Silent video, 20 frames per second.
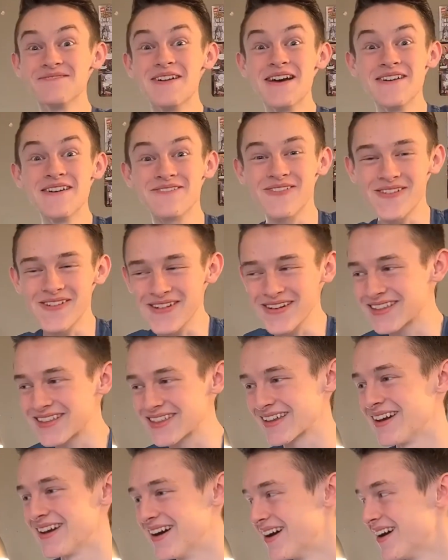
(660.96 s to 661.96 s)
May
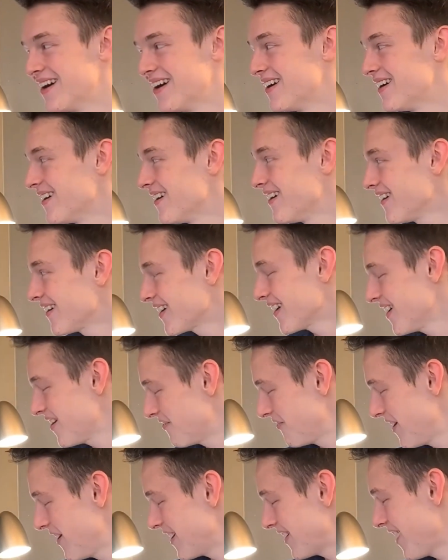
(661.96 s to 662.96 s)
fourth. Okay,
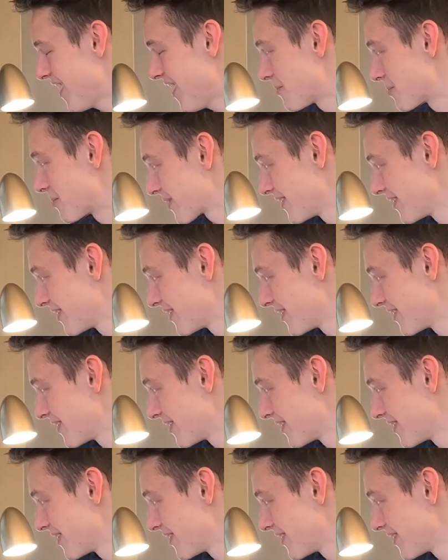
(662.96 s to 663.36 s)
wake up.